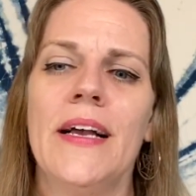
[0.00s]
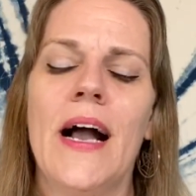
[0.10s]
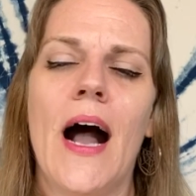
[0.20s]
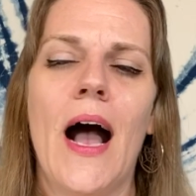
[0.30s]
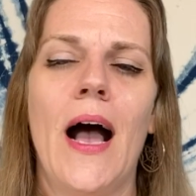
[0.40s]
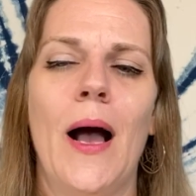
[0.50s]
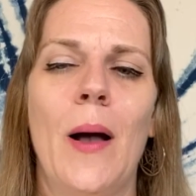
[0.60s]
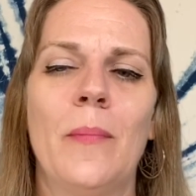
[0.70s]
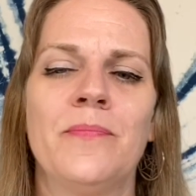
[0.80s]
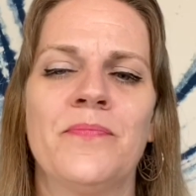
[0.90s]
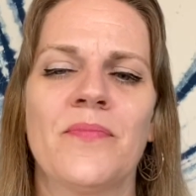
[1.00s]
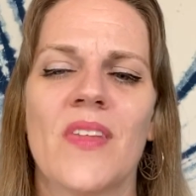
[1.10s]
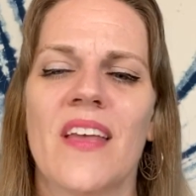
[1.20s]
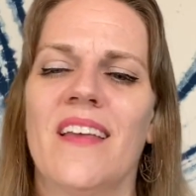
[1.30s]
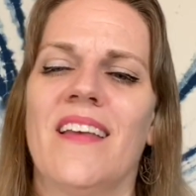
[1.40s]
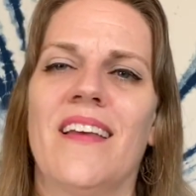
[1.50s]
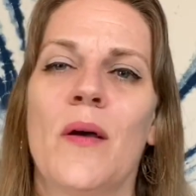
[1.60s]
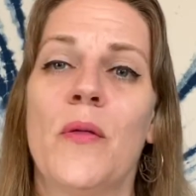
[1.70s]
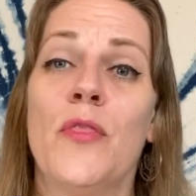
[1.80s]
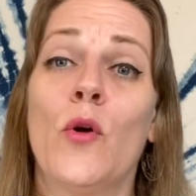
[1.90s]

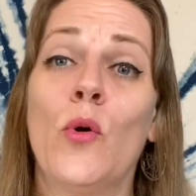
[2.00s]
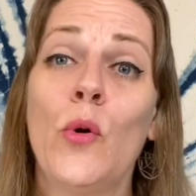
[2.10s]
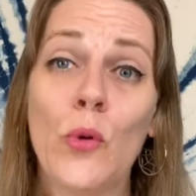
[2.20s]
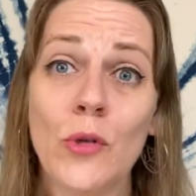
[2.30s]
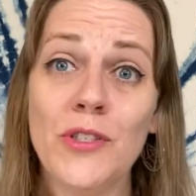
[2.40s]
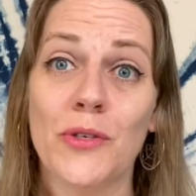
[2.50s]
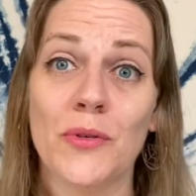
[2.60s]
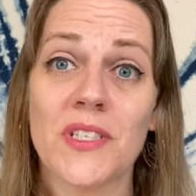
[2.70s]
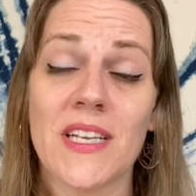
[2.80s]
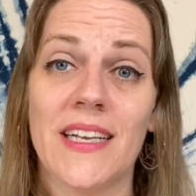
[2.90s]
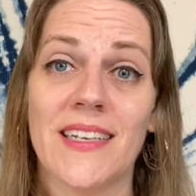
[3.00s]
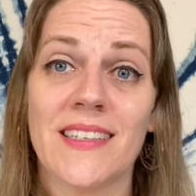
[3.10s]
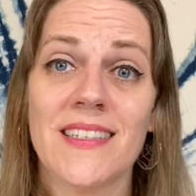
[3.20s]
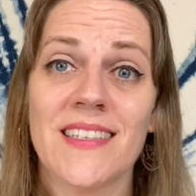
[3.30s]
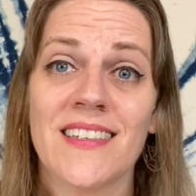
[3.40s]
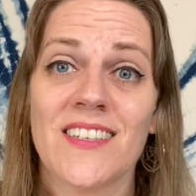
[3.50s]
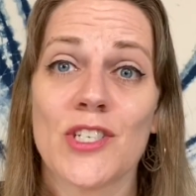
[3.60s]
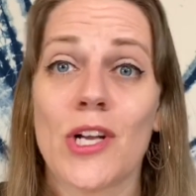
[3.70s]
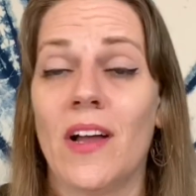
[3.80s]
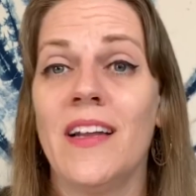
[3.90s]
The cool news is
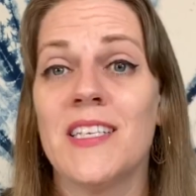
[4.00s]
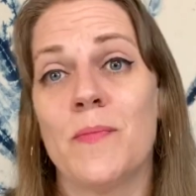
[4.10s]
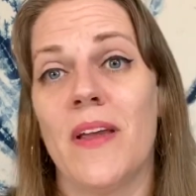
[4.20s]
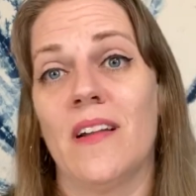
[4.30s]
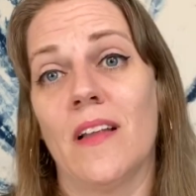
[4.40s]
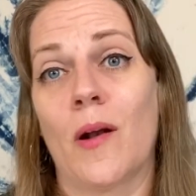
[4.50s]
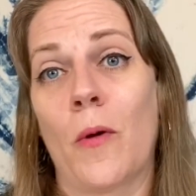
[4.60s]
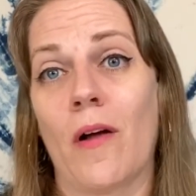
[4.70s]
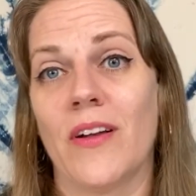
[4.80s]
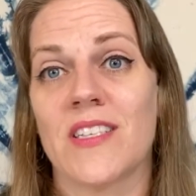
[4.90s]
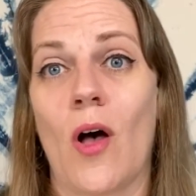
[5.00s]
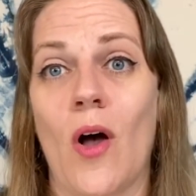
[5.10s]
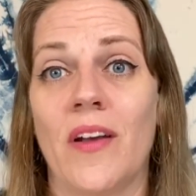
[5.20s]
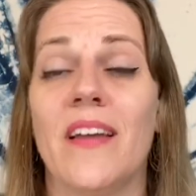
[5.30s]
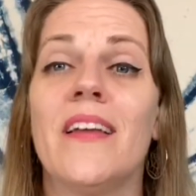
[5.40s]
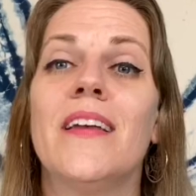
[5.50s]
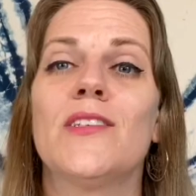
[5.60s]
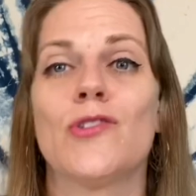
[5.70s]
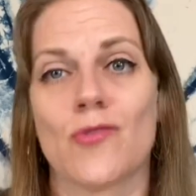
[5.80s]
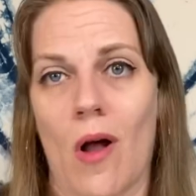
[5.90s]
Sean has made a lot of progress on
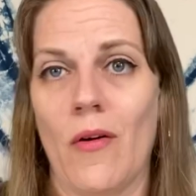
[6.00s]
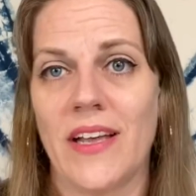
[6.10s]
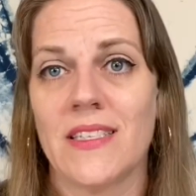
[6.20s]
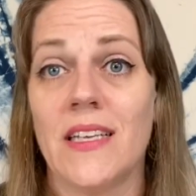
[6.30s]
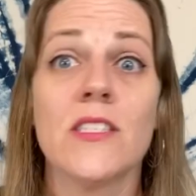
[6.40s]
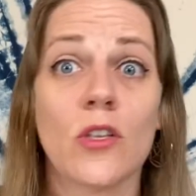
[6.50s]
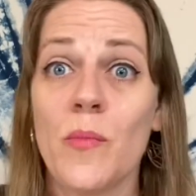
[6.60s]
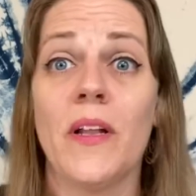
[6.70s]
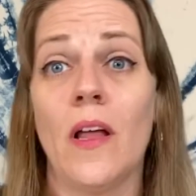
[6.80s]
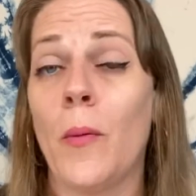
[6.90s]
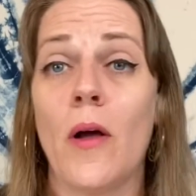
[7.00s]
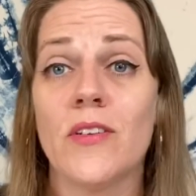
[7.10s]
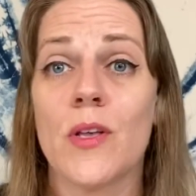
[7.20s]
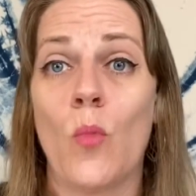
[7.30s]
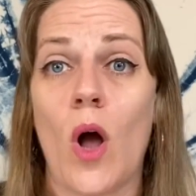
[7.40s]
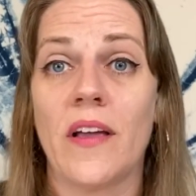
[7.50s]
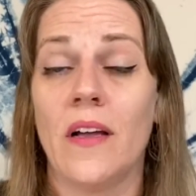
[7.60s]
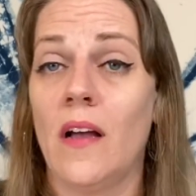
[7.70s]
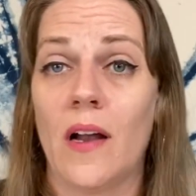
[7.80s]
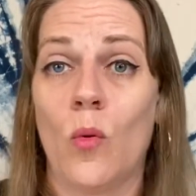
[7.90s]
his drawings. He's also made a lot of progress on
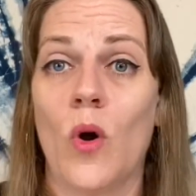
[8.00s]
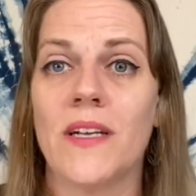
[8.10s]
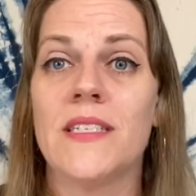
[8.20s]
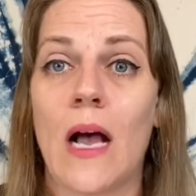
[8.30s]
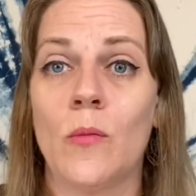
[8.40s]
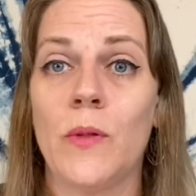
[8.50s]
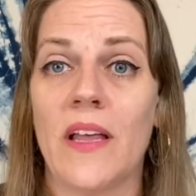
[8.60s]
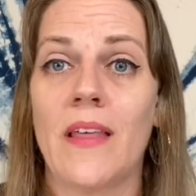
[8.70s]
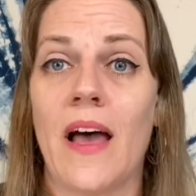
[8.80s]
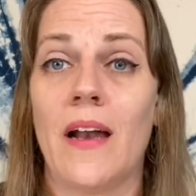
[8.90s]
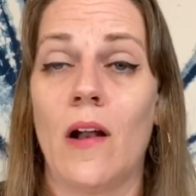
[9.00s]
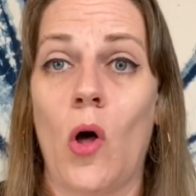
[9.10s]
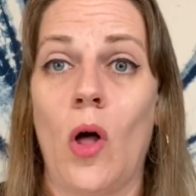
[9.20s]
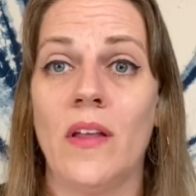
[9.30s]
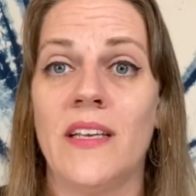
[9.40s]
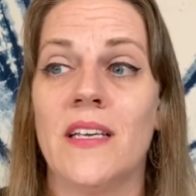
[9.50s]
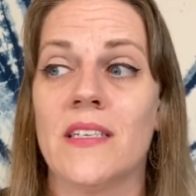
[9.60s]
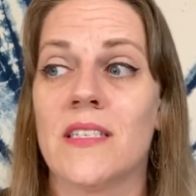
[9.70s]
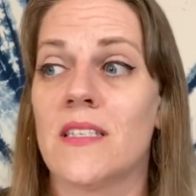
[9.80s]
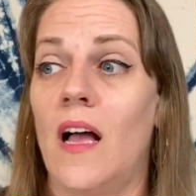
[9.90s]
walking. I don't want to downplay that at all. He
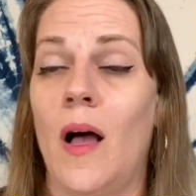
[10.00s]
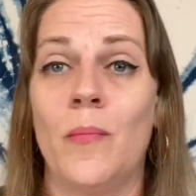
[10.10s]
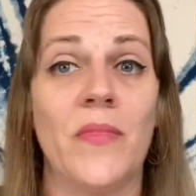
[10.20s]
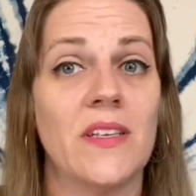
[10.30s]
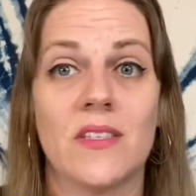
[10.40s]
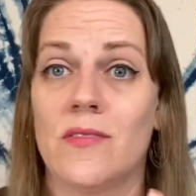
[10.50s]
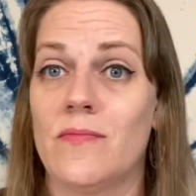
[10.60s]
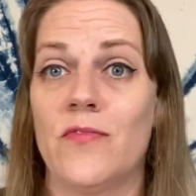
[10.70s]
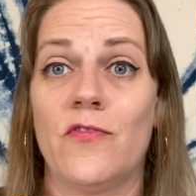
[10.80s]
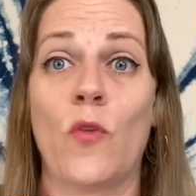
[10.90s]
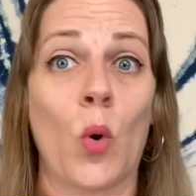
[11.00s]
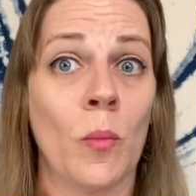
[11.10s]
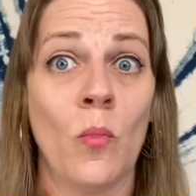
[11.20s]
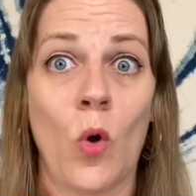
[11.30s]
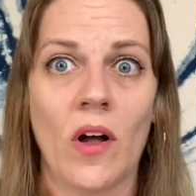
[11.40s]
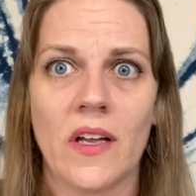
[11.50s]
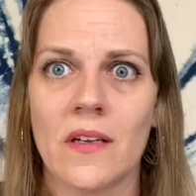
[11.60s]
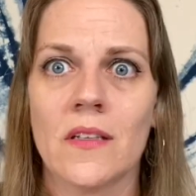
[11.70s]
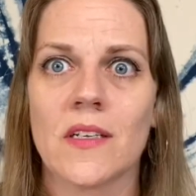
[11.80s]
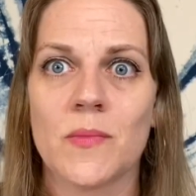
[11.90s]
is, his form
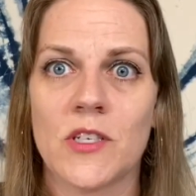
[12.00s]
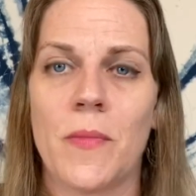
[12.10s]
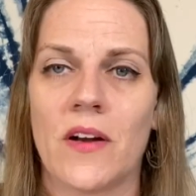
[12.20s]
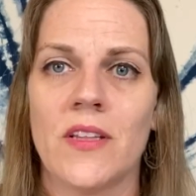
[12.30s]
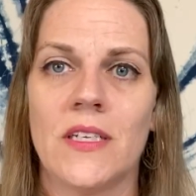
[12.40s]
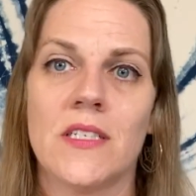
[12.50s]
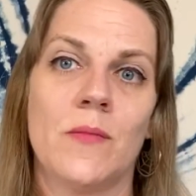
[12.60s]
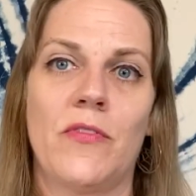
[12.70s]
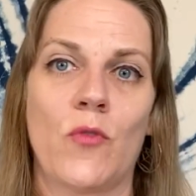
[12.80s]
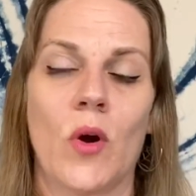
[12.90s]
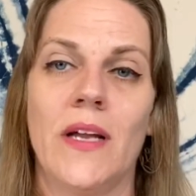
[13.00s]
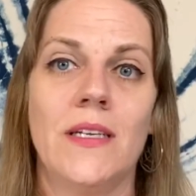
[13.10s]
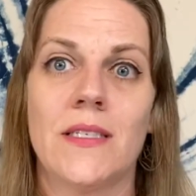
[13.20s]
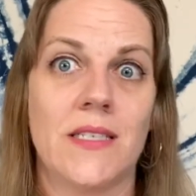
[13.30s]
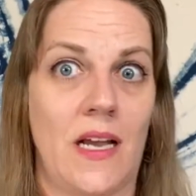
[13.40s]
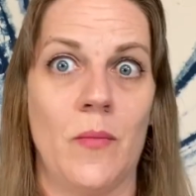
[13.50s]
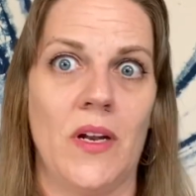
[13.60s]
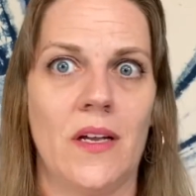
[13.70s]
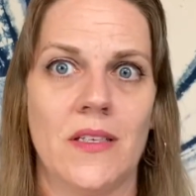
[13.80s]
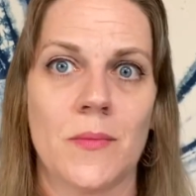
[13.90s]
walking looks much better than it did before, and his
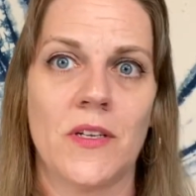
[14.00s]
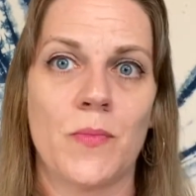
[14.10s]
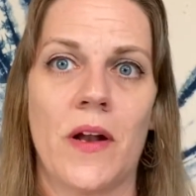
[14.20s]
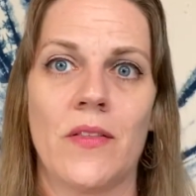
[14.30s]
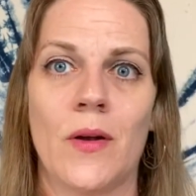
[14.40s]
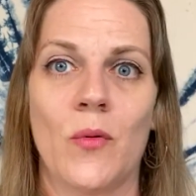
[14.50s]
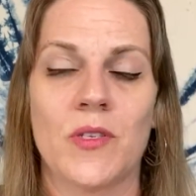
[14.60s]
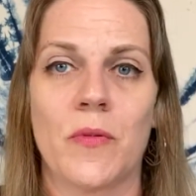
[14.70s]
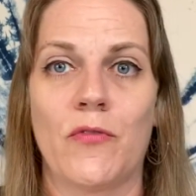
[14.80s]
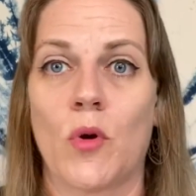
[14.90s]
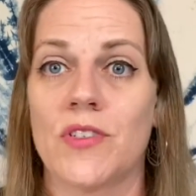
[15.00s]
stamina is much better than it was before.